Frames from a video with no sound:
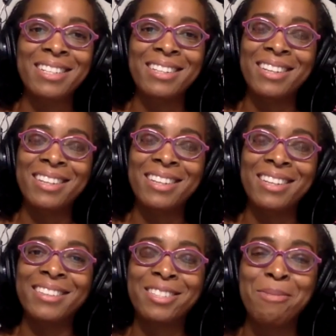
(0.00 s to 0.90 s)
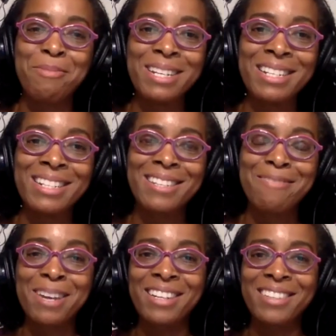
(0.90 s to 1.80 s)
like a tremendous
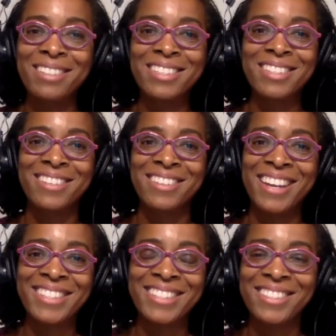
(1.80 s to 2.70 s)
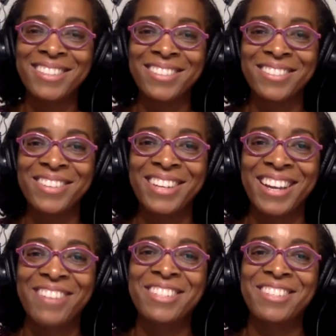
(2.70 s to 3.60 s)
amount of stress when
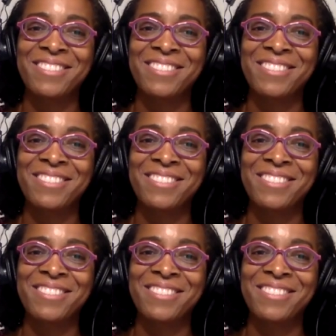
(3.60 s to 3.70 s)
I was